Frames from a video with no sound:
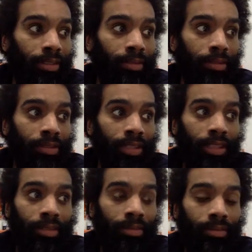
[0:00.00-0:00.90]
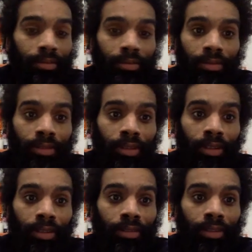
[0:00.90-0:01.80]
seen
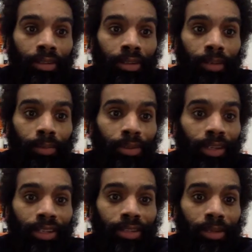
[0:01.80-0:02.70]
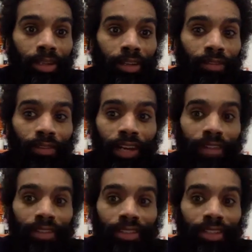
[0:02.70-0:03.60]
in a couple of days about like
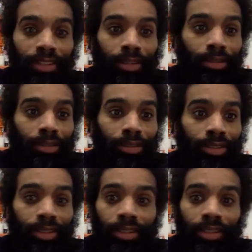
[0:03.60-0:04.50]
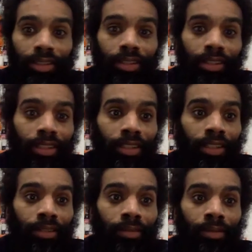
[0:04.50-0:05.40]
5 to 6 altars, and
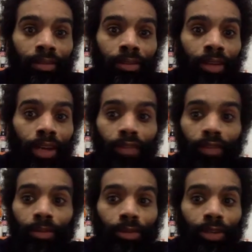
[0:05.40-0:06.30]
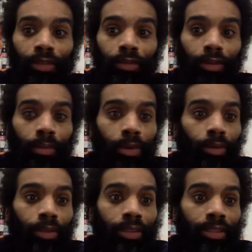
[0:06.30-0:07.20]
none of them are even
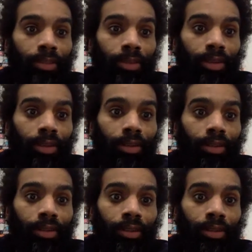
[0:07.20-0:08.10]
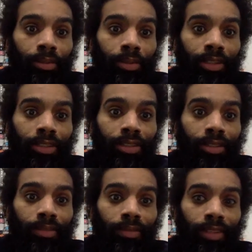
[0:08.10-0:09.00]
remotely similar, which
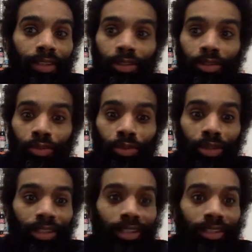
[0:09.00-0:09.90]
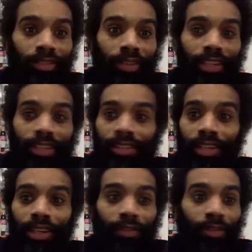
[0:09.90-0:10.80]
is really
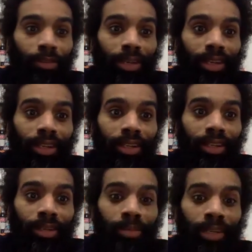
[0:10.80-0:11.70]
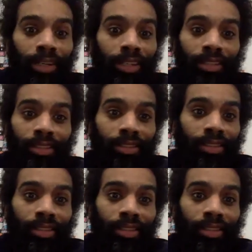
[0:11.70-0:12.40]
fascinating for me, because